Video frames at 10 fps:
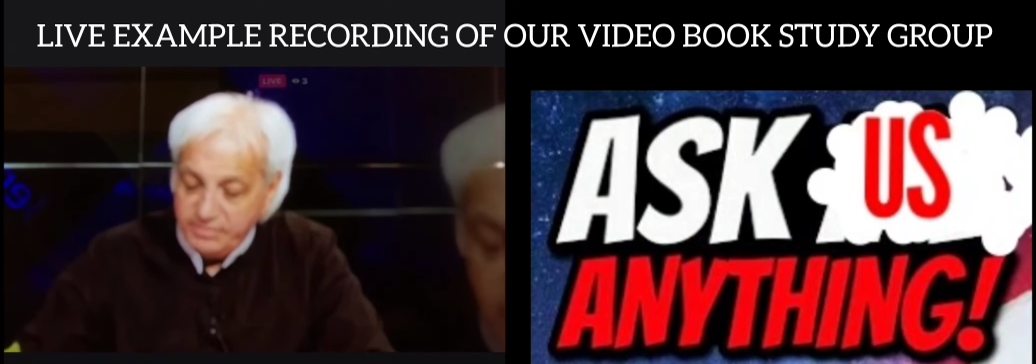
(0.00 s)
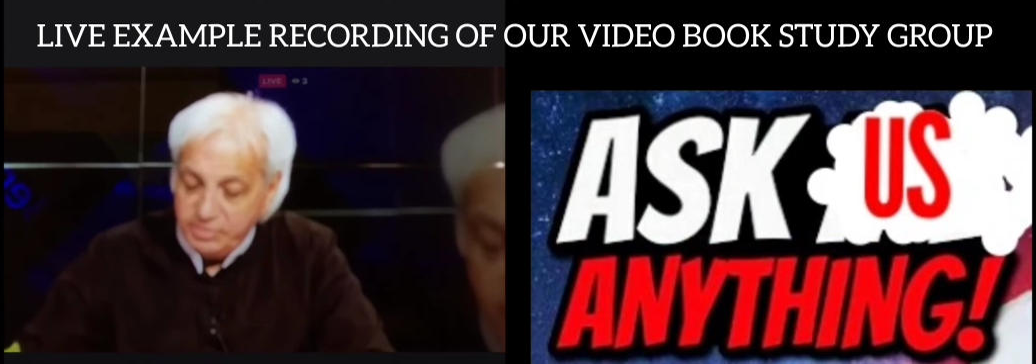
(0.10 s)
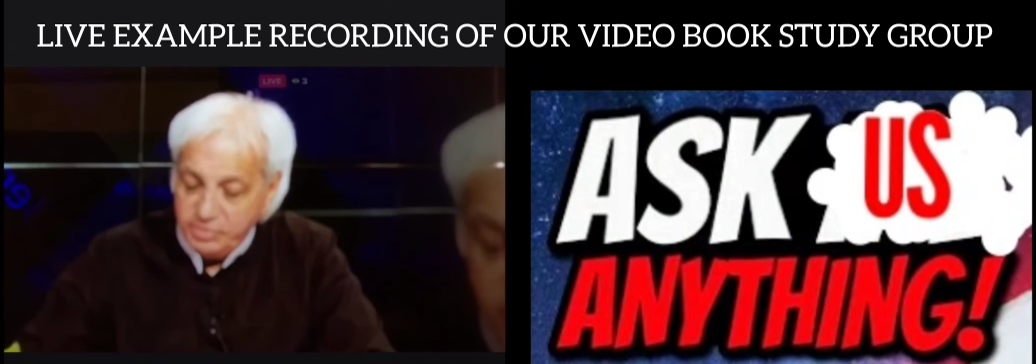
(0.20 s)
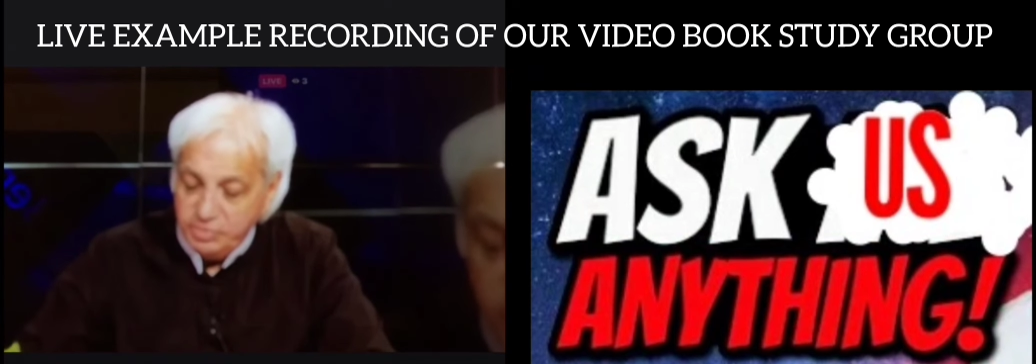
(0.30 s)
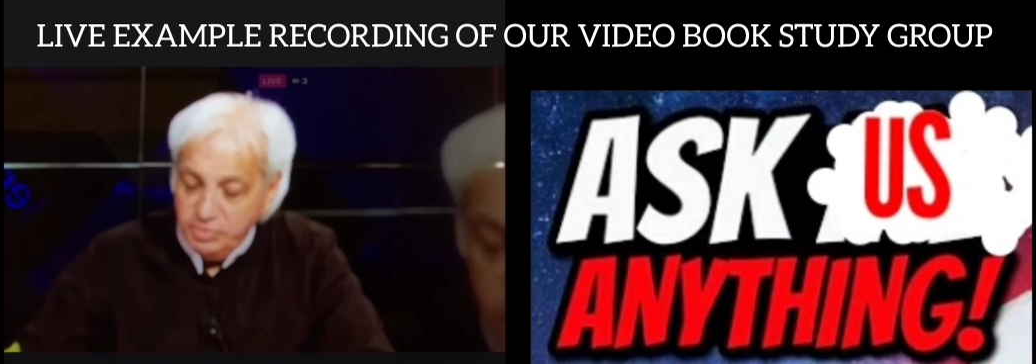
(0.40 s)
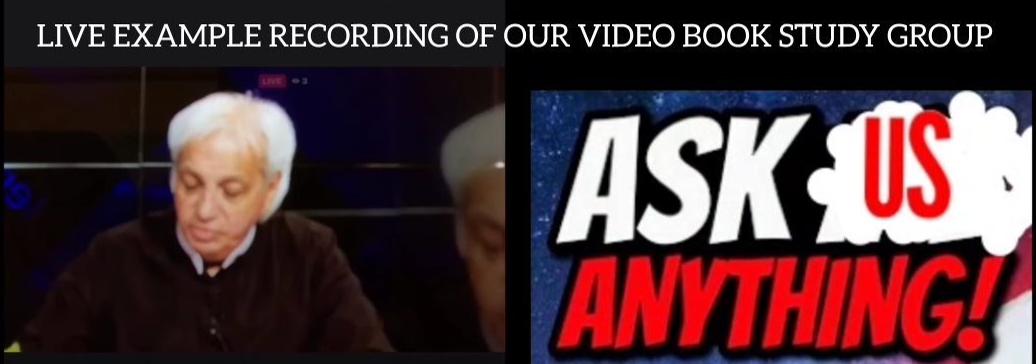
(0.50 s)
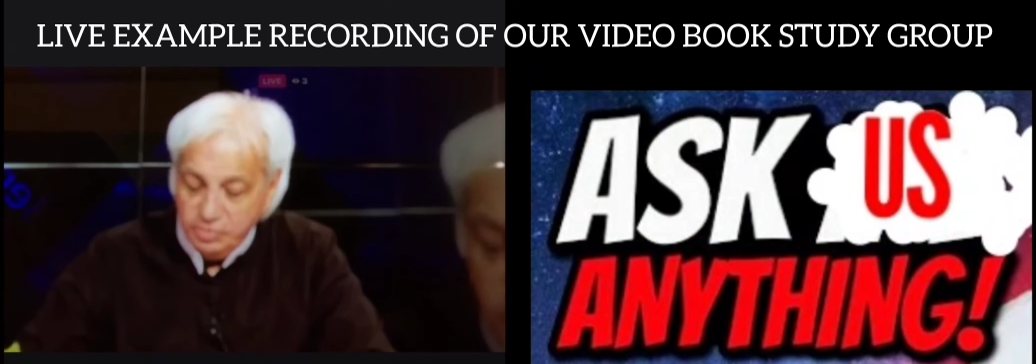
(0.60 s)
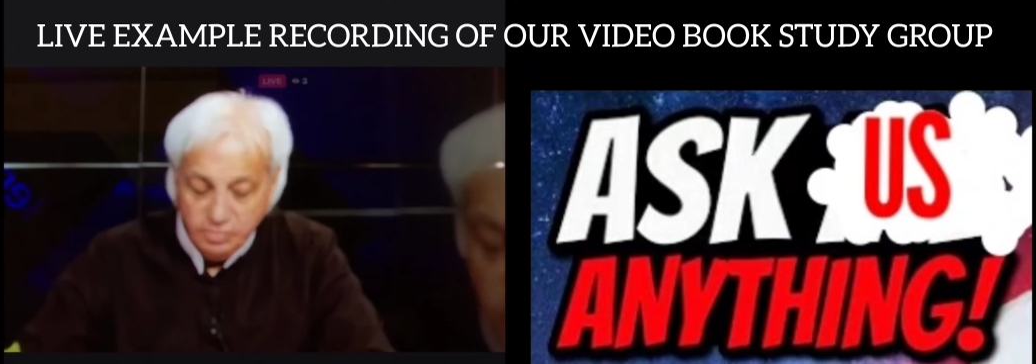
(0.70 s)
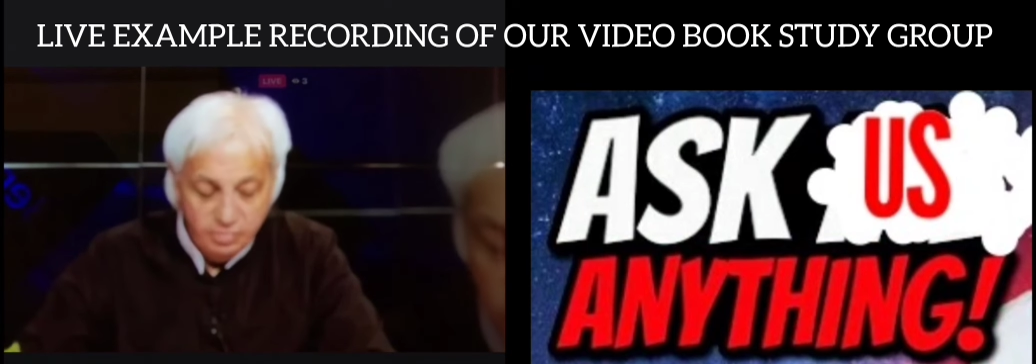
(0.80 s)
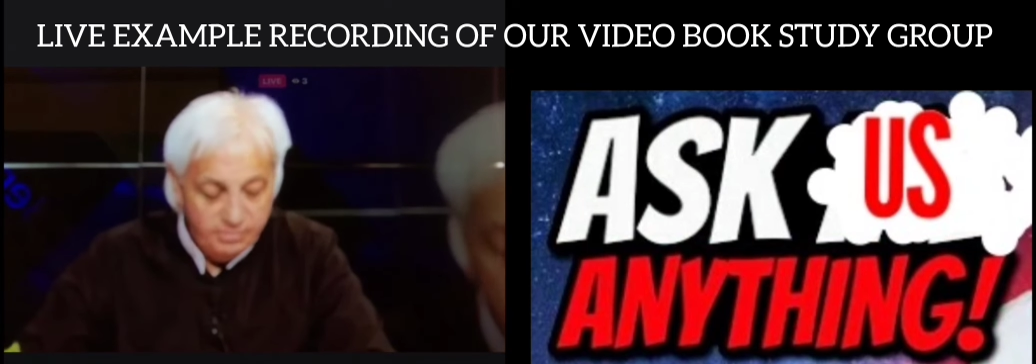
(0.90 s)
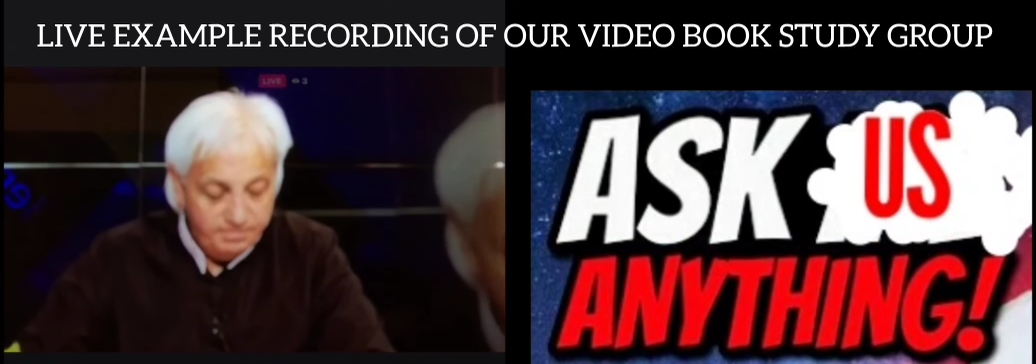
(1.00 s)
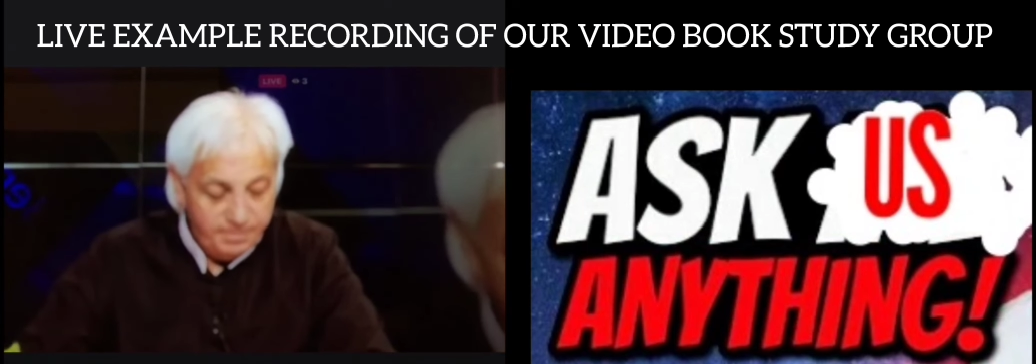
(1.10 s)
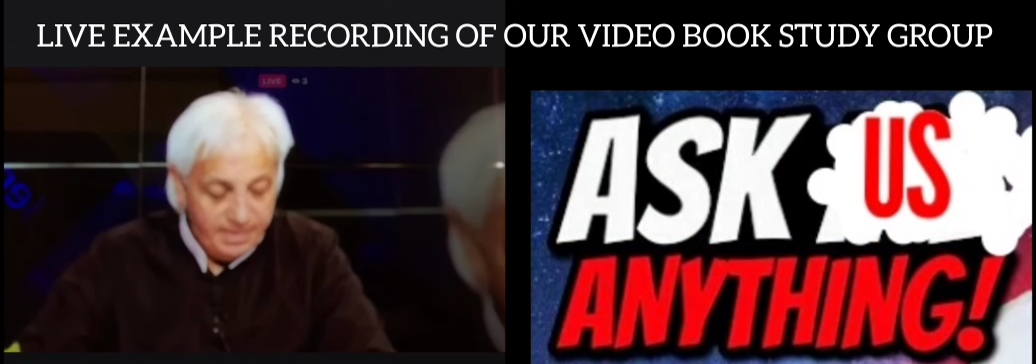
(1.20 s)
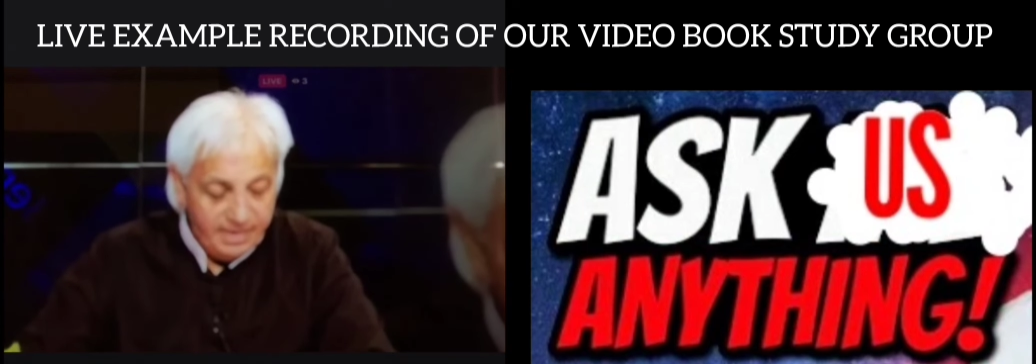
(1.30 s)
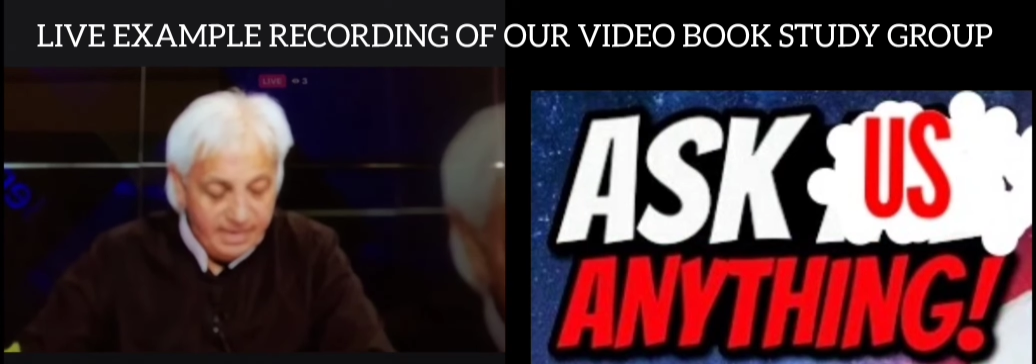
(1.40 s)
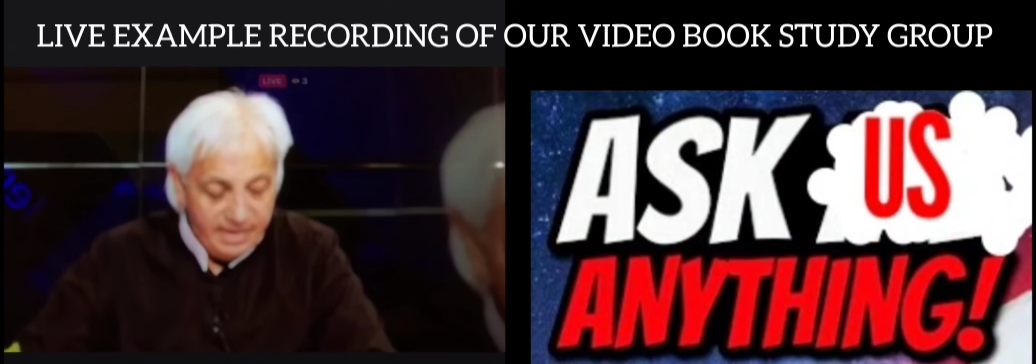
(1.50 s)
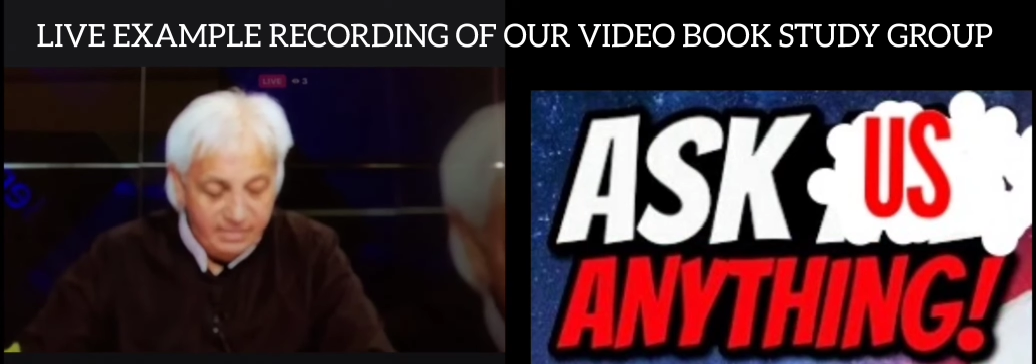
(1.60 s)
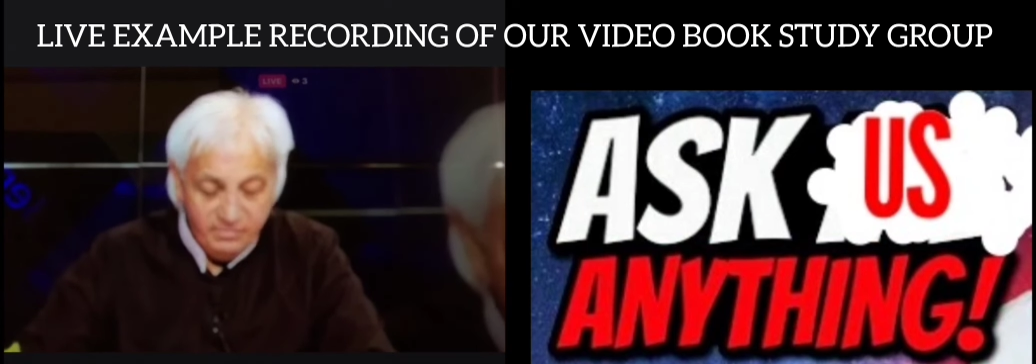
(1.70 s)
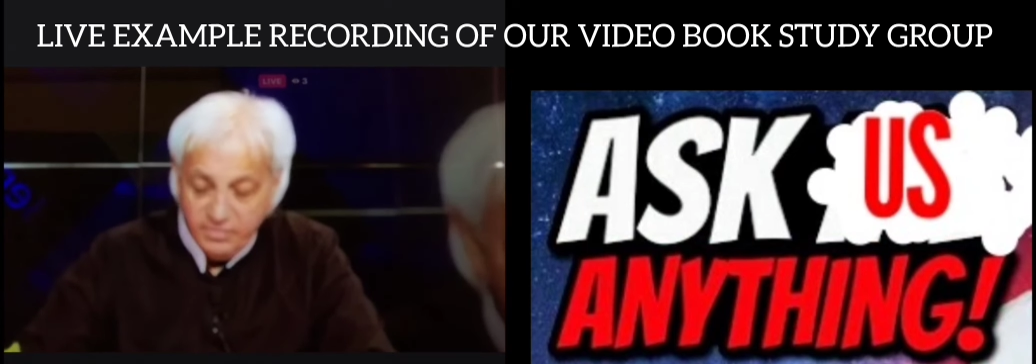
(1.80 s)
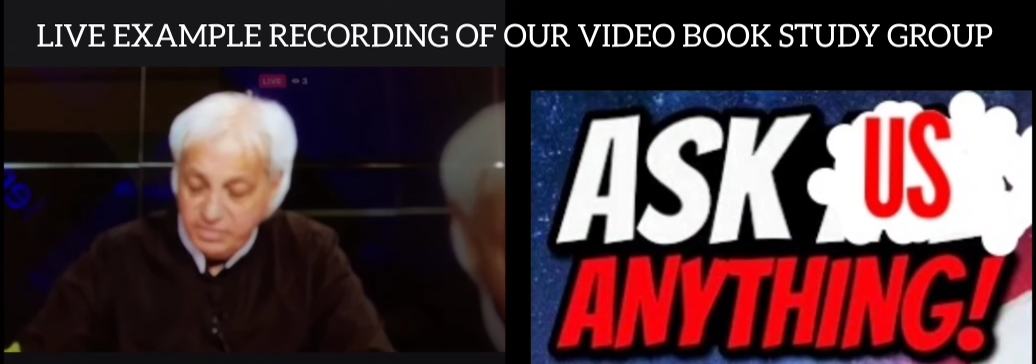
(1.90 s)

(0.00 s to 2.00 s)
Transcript: chapter 2 and